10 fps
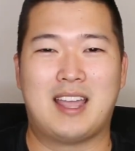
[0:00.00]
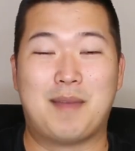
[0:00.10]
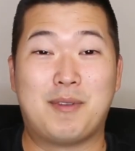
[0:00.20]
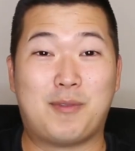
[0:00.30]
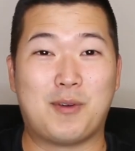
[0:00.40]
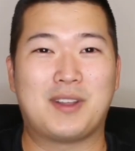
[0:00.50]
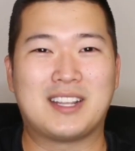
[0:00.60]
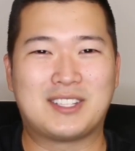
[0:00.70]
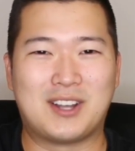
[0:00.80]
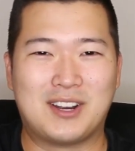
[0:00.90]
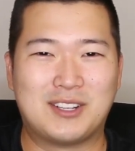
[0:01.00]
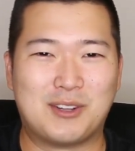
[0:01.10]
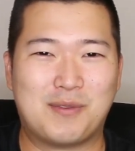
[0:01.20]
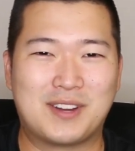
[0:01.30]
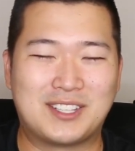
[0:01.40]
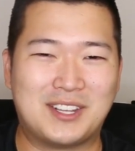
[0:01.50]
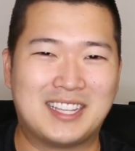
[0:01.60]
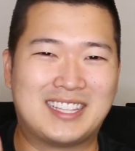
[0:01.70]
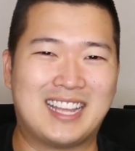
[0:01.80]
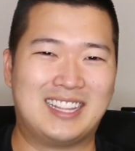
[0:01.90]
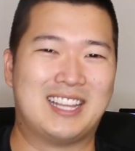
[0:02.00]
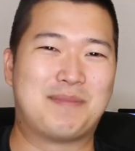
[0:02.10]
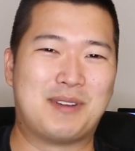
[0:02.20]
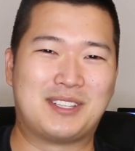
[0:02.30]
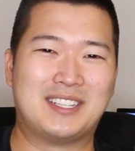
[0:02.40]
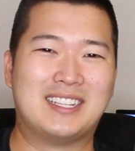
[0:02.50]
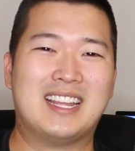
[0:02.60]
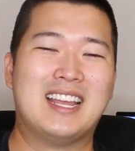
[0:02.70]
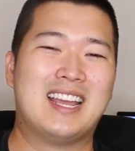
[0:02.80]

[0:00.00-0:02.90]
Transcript: And before we get started, don't forget to hit that like button